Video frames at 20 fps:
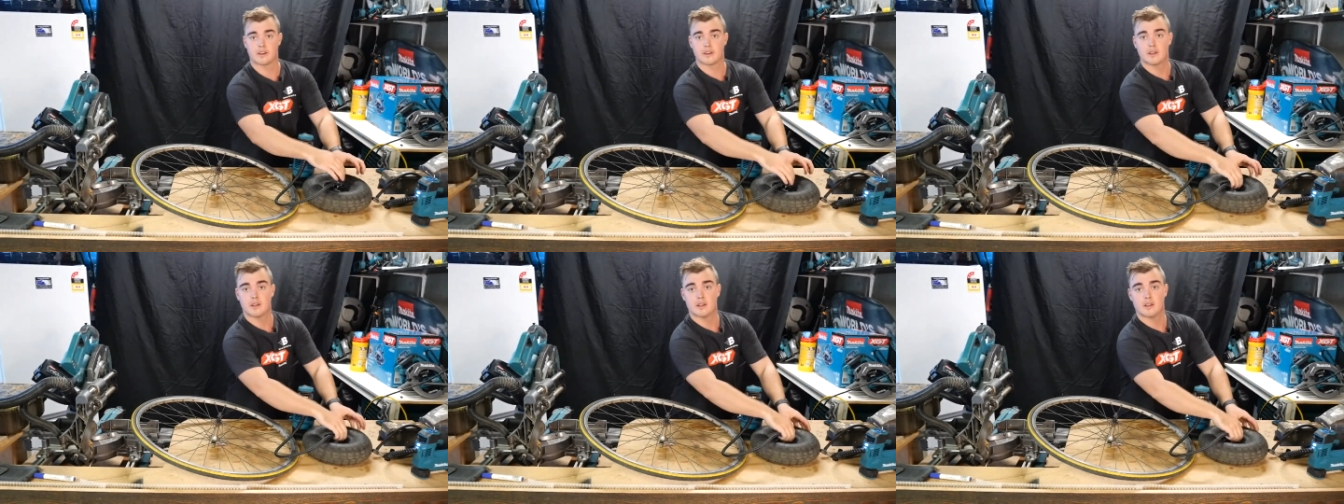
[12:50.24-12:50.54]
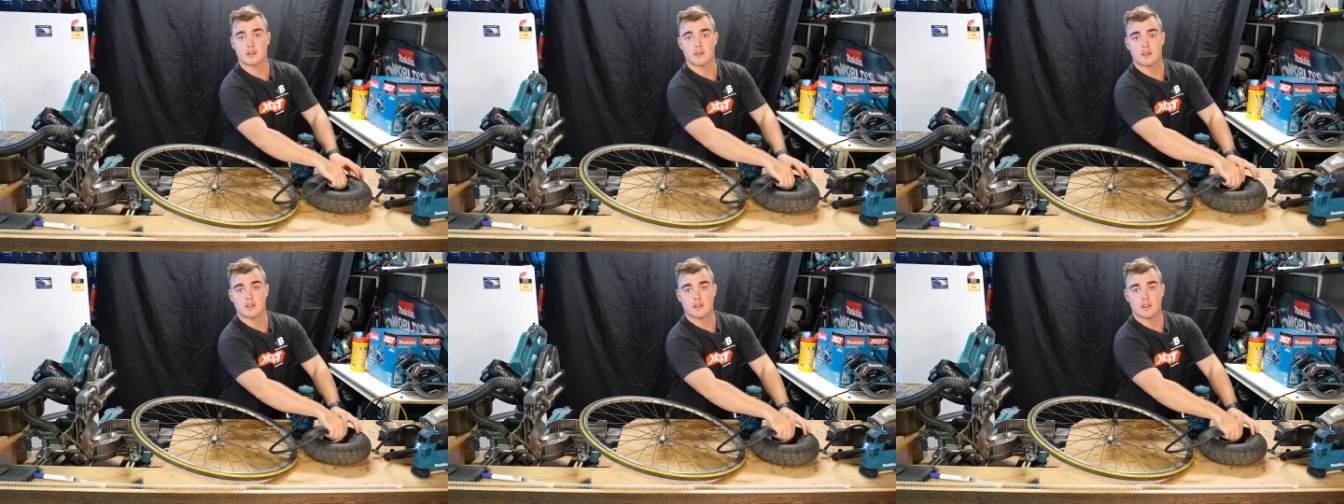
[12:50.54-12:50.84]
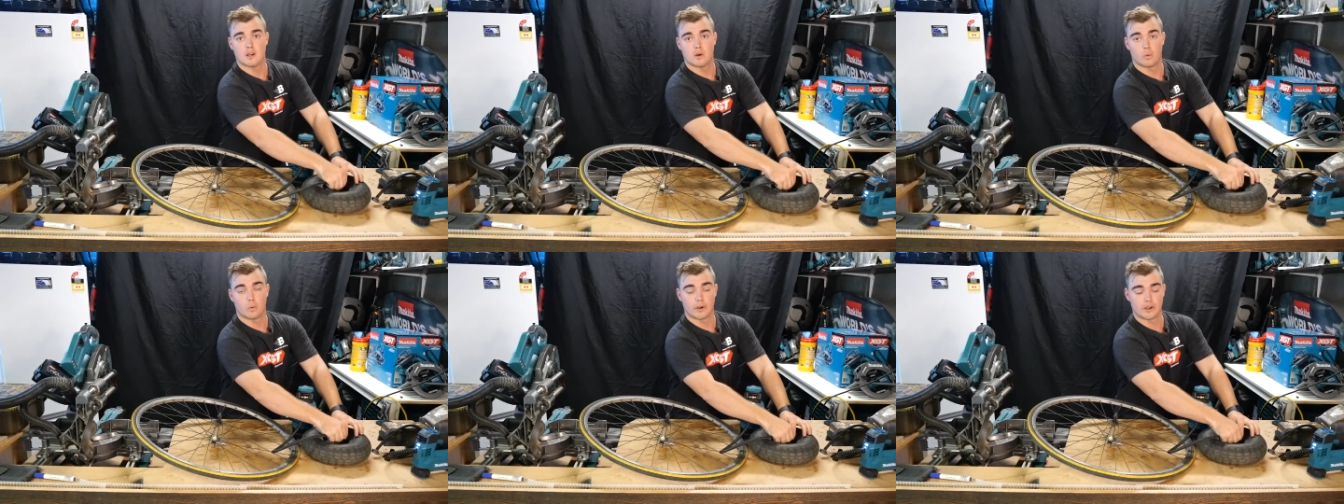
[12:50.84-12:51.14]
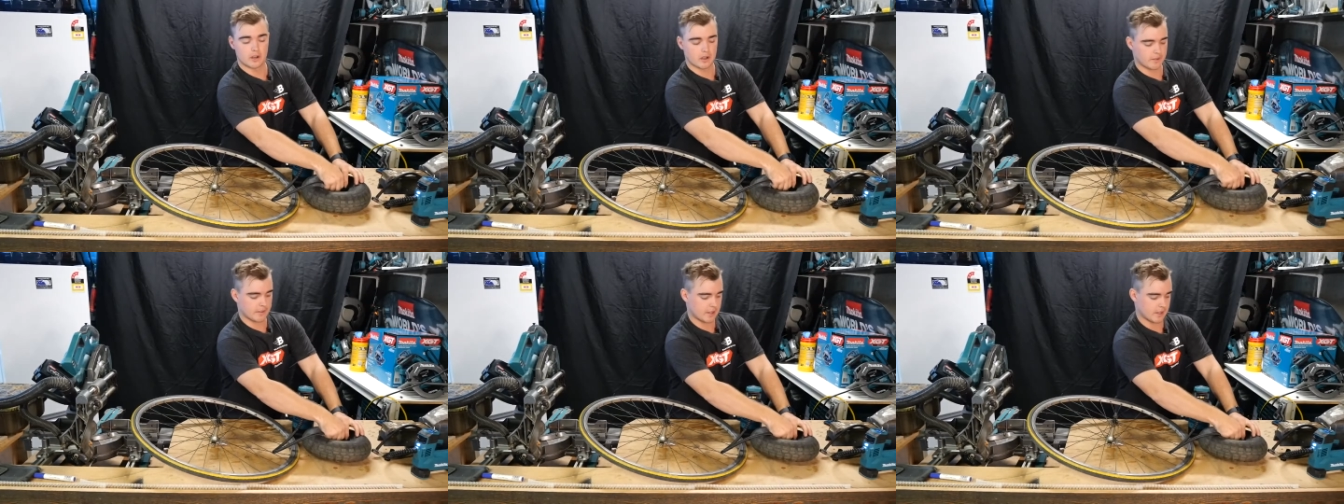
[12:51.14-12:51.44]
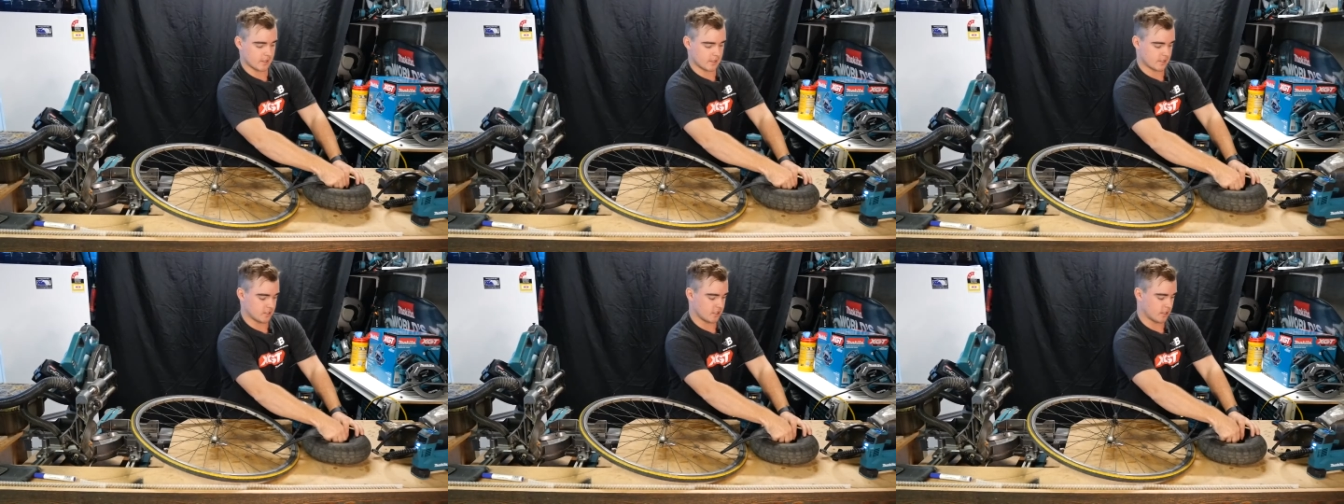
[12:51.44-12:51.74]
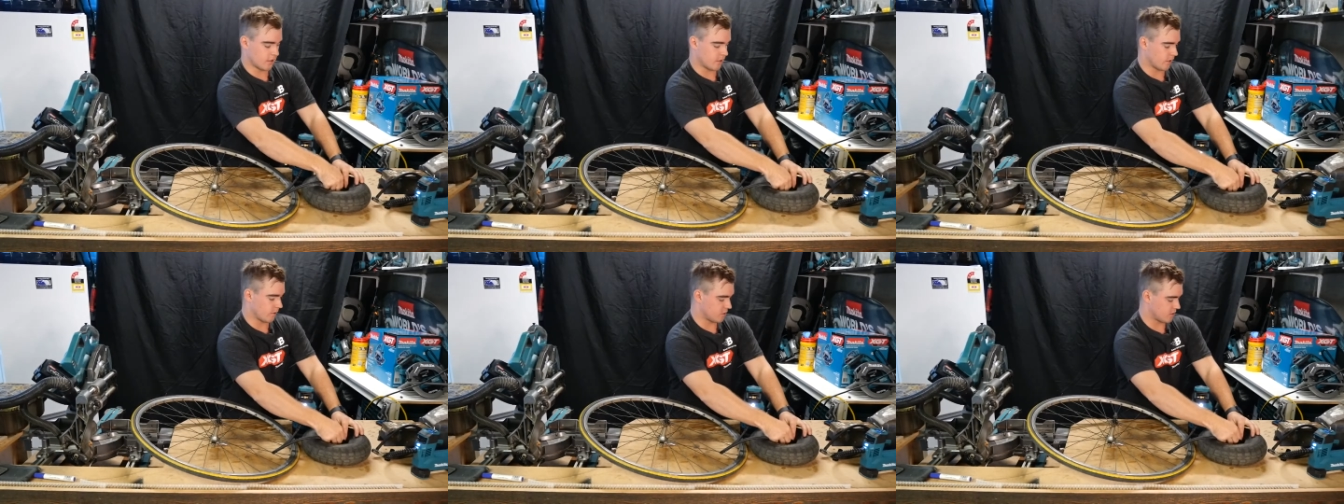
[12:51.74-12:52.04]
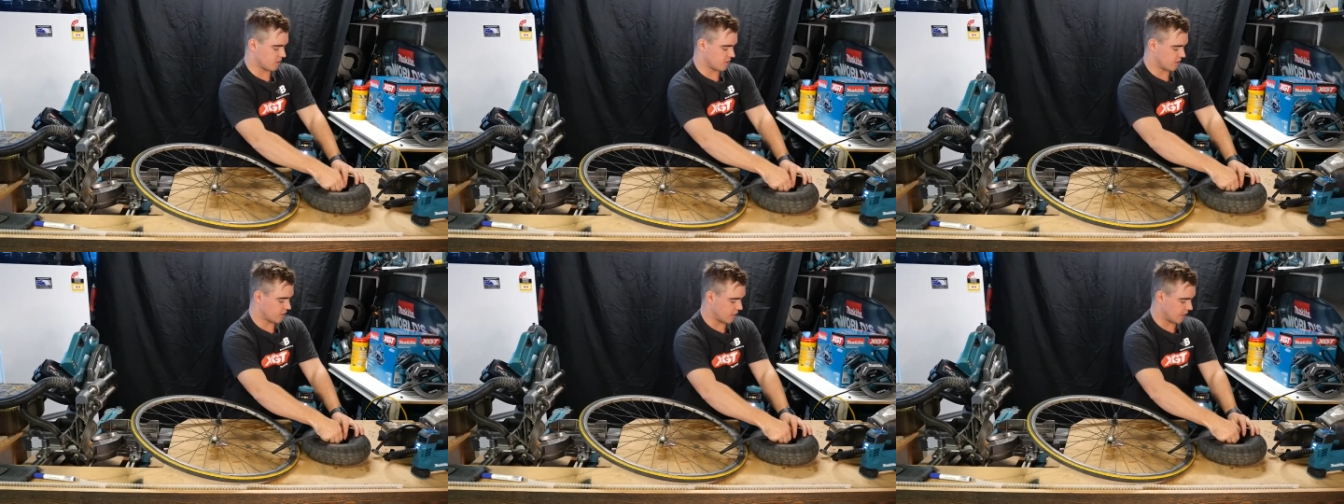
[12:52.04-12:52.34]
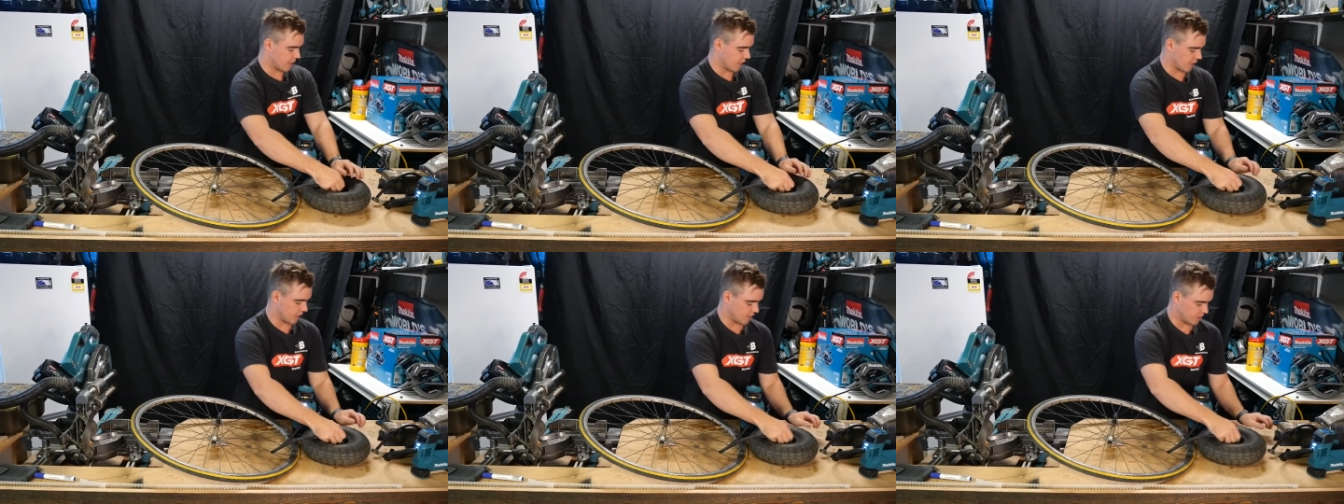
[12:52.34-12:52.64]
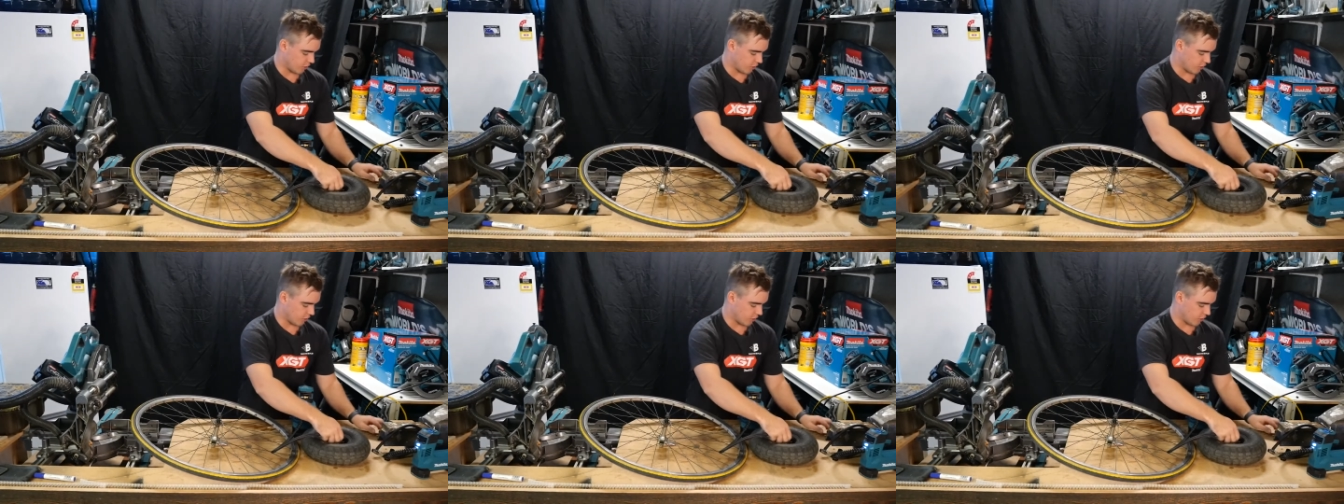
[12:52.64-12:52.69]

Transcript: of wheel in that. So that was a uh,